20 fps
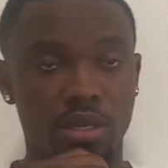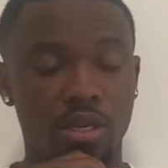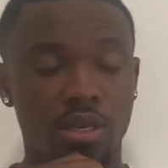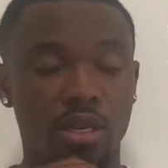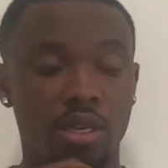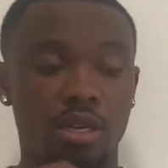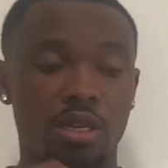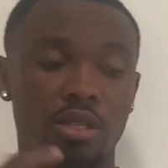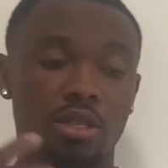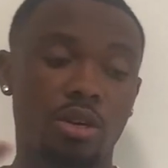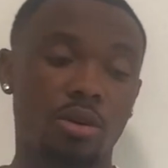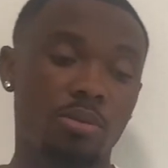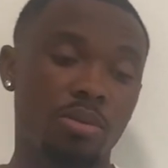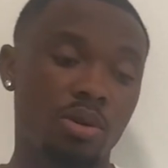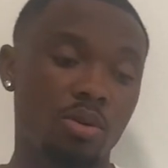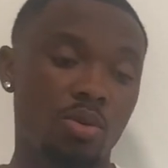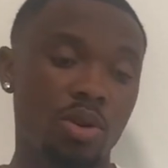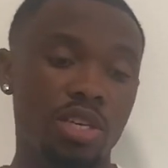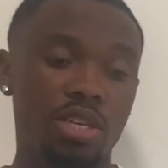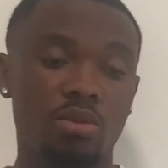So, but
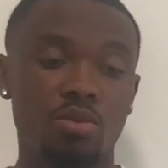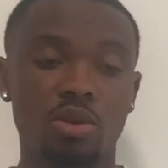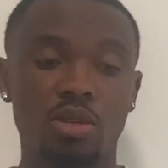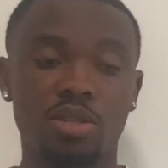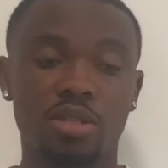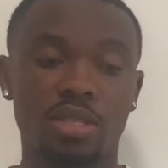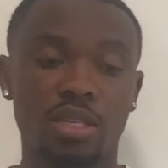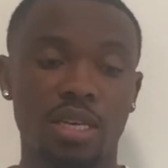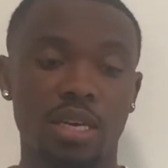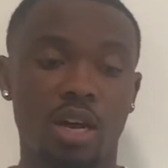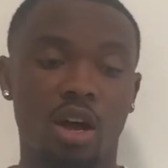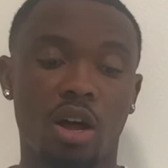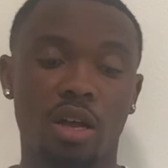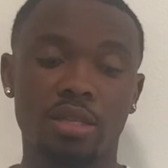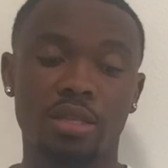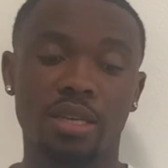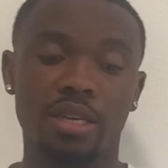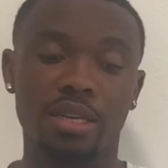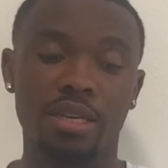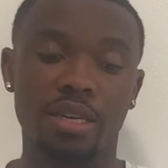we'll see. All
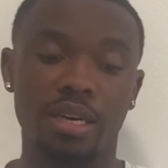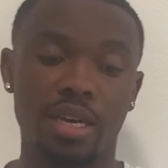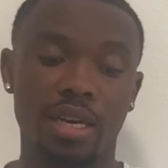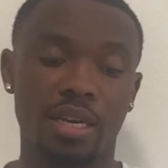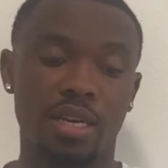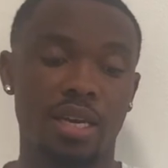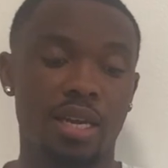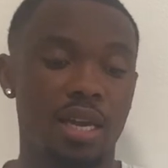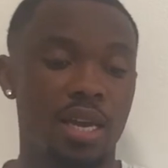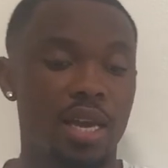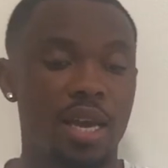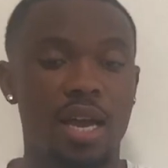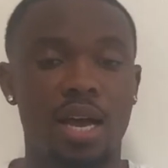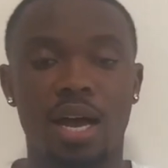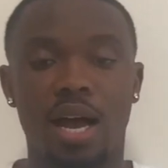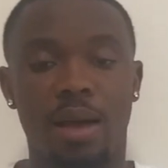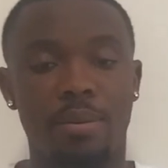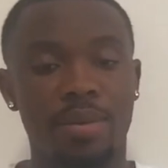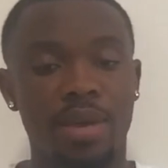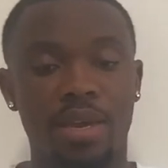said and done,
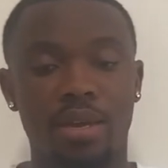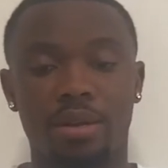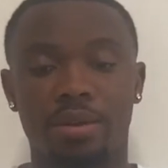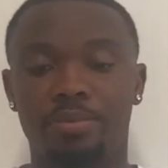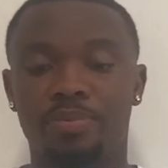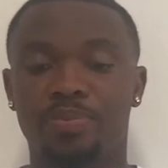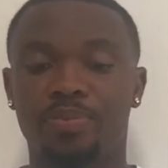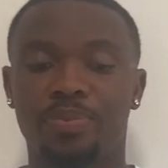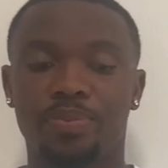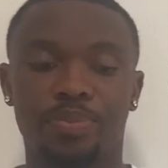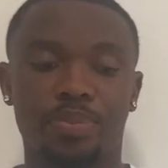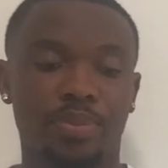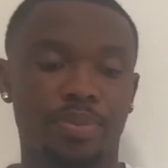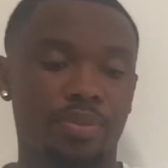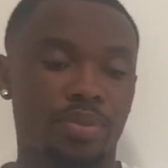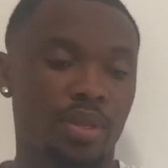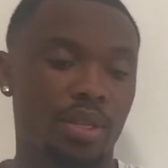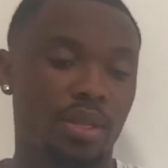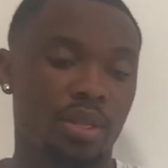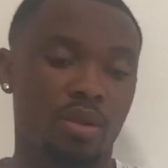I mean,
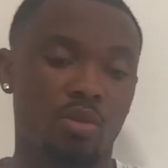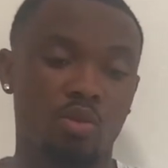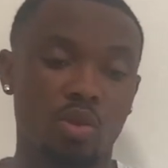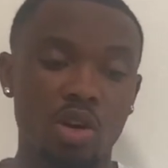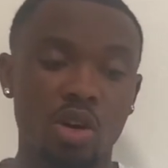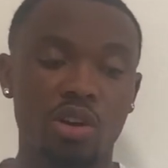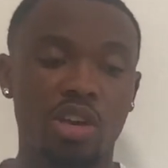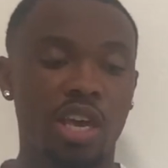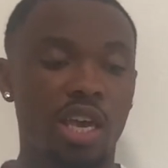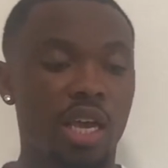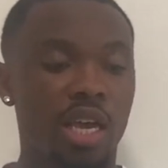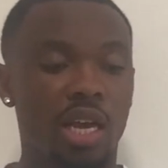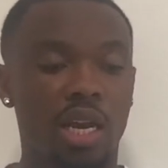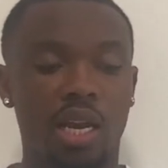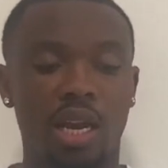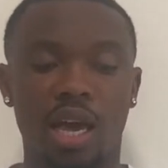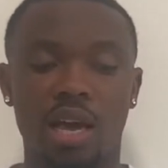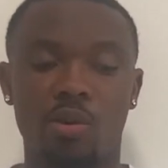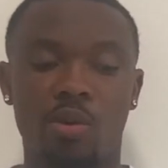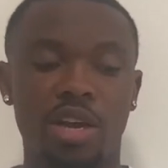the real king of the
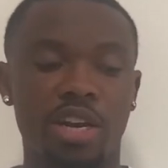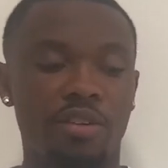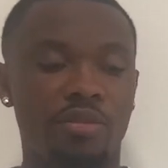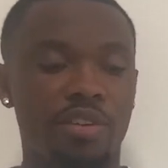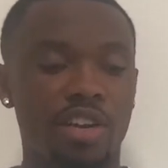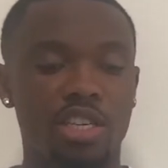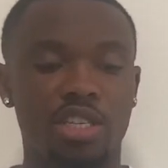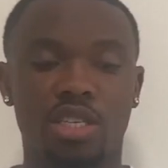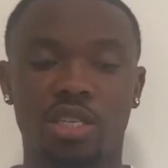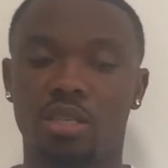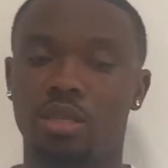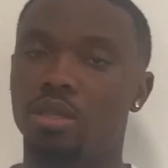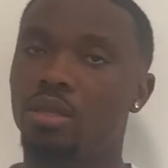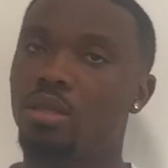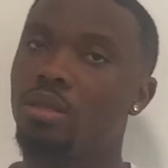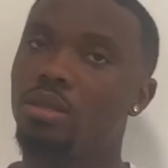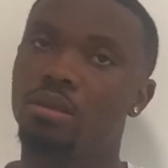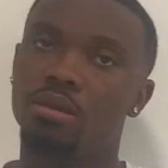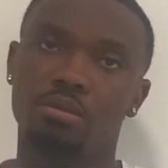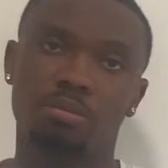lightweight division,
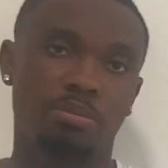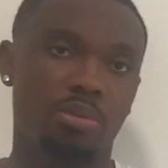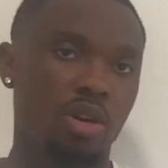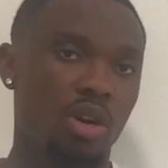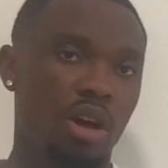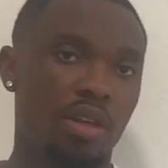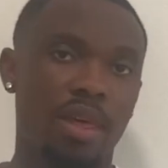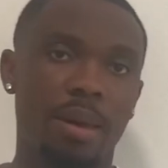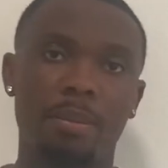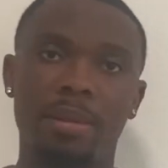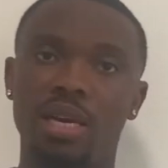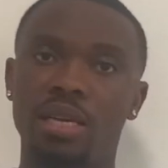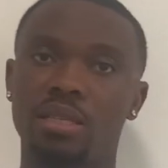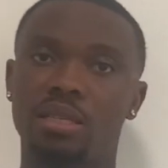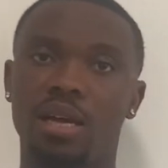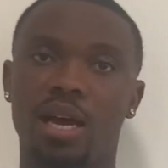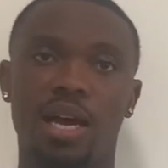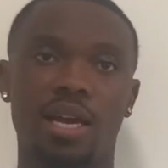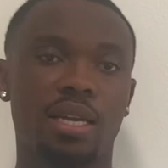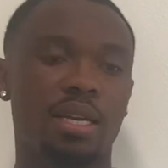put all that money
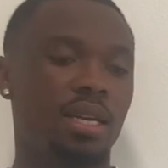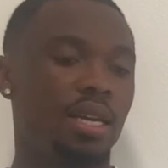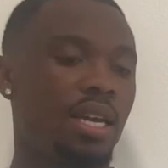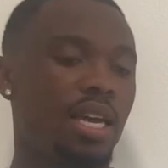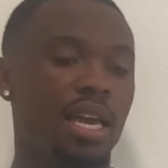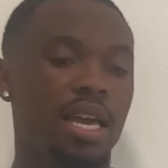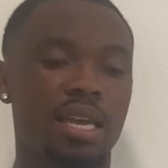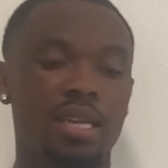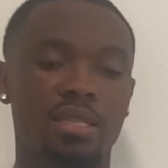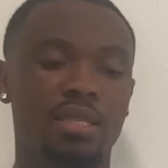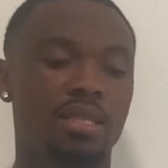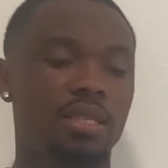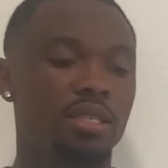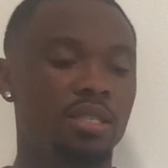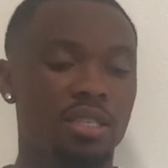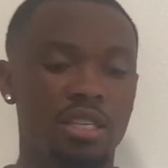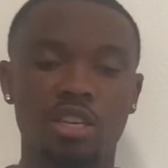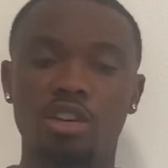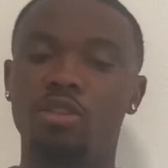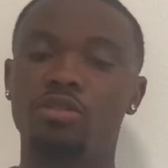aside, is
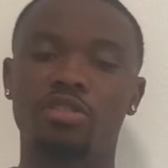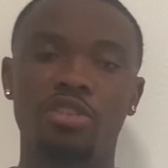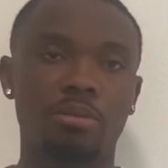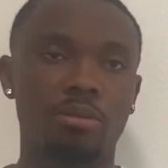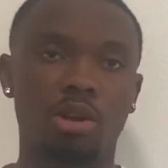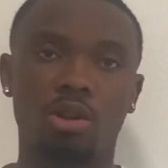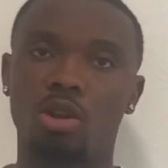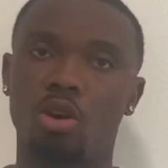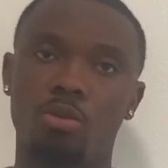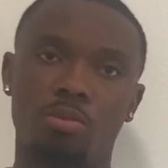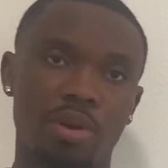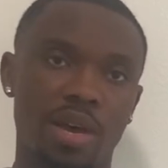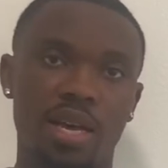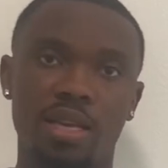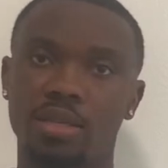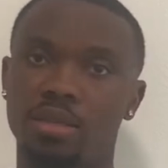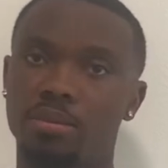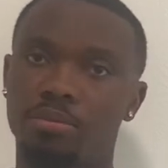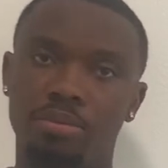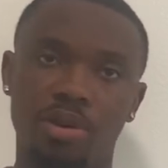Teofimo
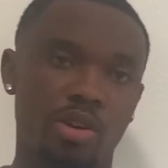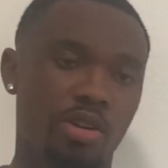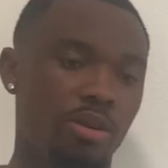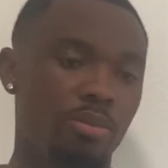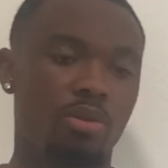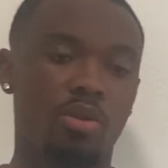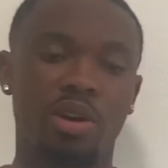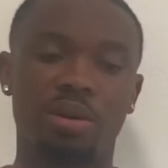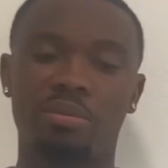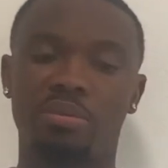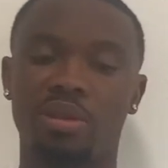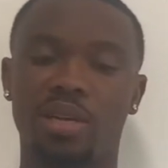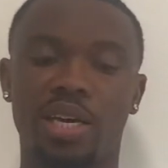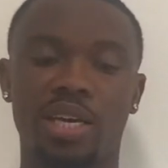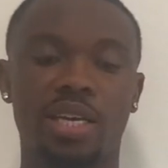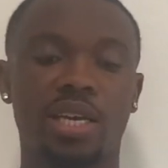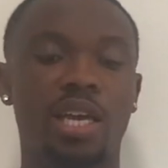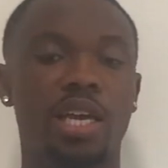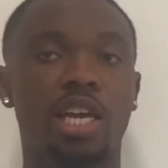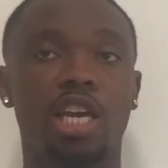Lopez, period, point blank.
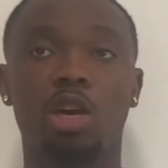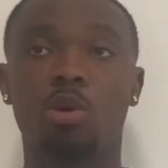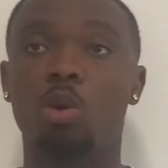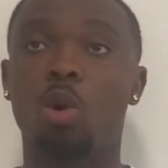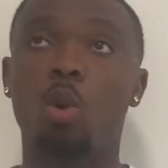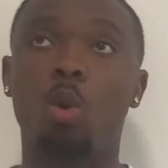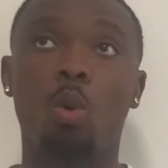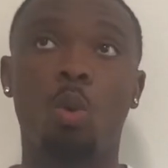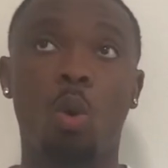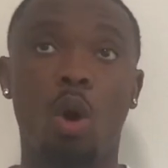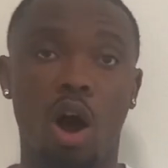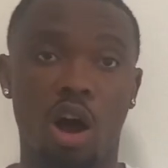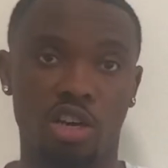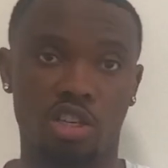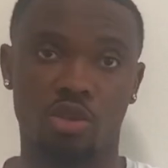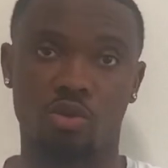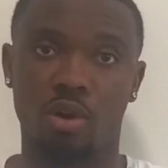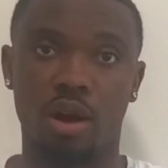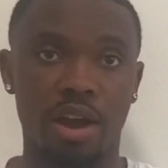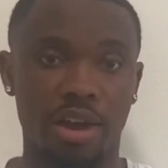He will wash
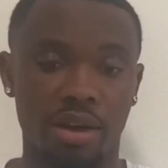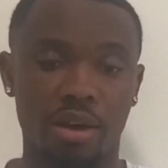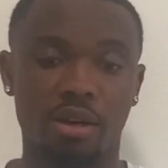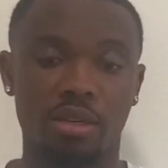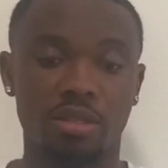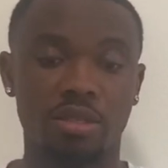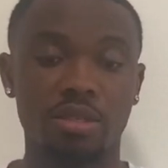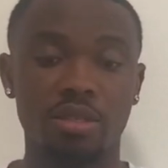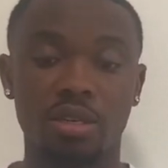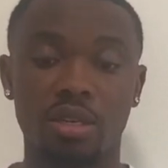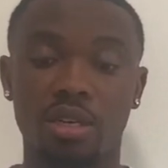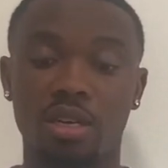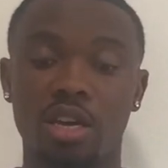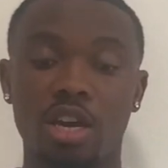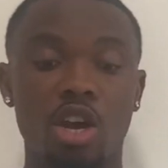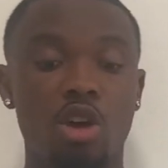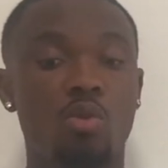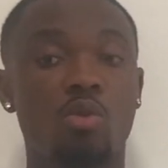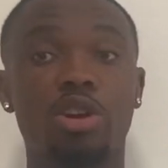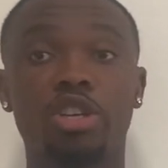Ryan Garcia.
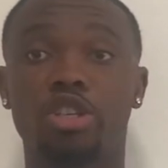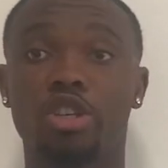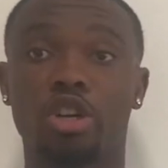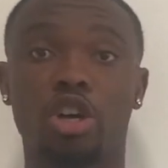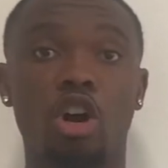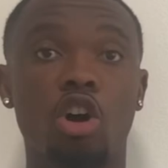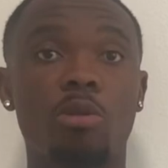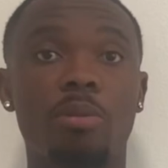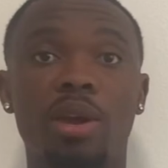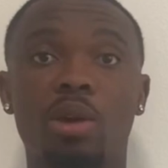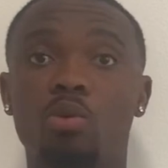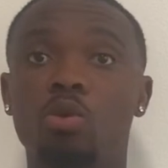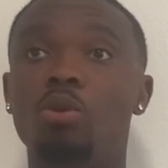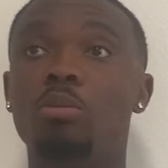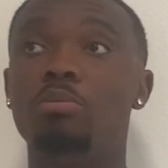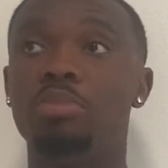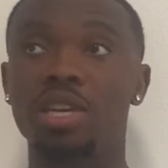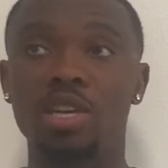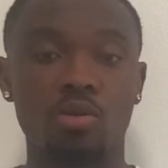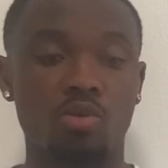Richard Comey will
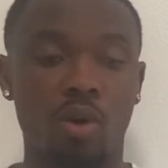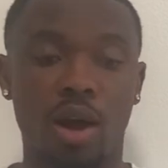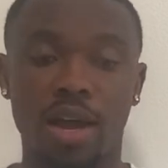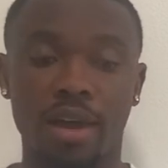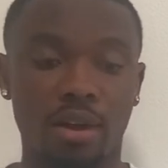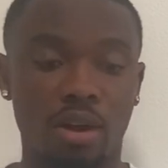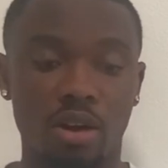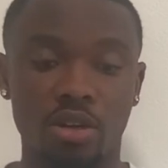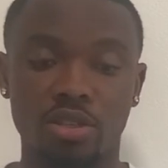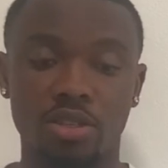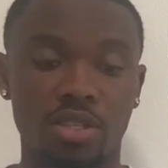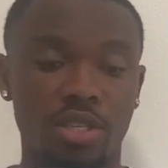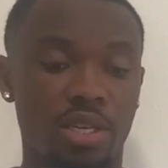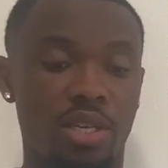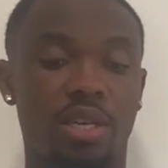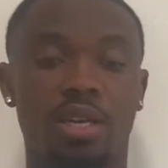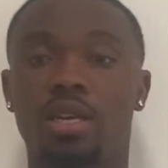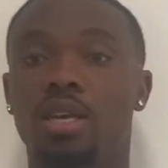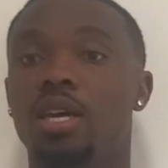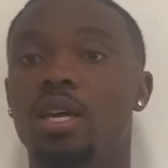beat Ryan
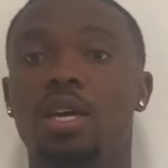Garcia.